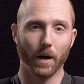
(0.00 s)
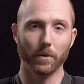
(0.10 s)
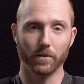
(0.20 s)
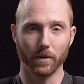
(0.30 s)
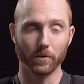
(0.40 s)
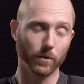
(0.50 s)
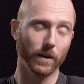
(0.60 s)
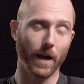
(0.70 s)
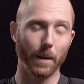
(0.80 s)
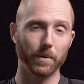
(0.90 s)
I was
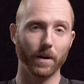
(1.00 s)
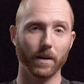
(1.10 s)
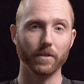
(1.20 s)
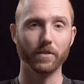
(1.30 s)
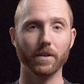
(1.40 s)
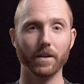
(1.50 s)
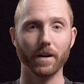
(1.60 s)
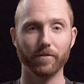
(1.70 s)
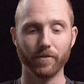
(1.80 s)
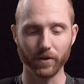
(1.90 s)
really happy on it, just
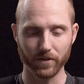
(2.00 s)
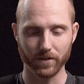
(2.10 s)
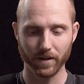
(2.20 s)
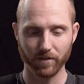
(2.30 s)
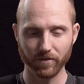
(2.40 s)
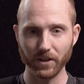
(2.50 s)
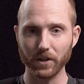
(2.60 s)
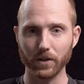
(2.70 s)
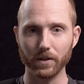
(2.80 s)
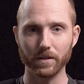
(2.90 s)
a first
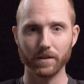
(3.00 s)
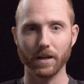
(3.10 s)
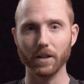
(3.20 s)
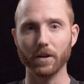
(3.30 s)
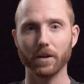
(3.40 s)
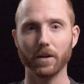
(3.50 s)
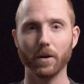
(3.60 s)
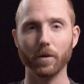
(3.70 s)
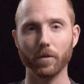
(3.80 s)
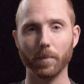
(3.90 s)
feel and look
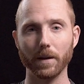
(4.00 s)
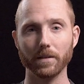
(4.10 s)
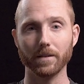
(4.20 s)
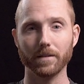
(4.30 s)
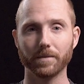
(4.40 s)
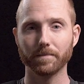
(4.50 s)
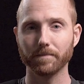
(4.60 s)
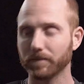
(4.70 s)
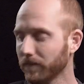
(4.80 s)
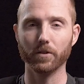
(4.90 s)
over basis.
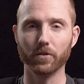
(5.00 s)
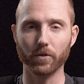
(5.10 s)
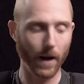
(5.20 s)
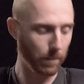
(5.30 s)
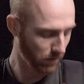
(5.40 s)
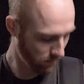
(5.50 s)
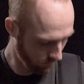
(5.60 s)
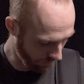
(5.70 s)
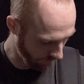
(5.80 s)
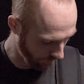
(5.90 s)
The
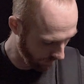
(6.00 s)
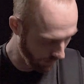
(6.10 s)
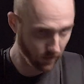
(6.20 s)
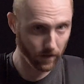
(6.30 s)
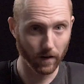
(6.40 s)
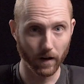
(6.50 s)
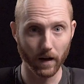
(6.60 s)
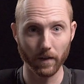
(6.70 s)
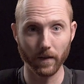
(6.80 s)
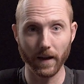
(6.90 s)
straps are great.
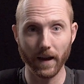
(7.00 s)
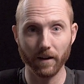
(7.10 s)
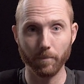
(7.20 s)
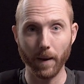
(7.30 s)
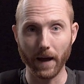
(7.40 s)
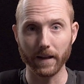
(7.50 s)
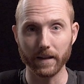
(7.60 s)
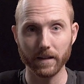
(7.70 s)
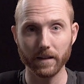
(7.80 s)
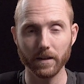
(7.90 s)
They have
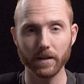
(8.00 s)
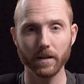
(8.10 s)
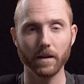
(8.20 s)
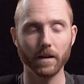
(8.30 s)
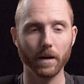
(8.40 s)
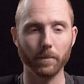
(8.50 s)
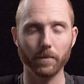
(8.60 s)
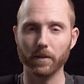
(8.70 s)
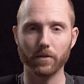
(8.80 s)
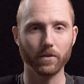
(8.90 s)
padding in here.
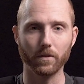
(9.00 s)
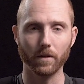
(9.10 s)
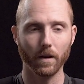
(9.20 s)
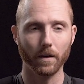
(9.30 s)
It's just,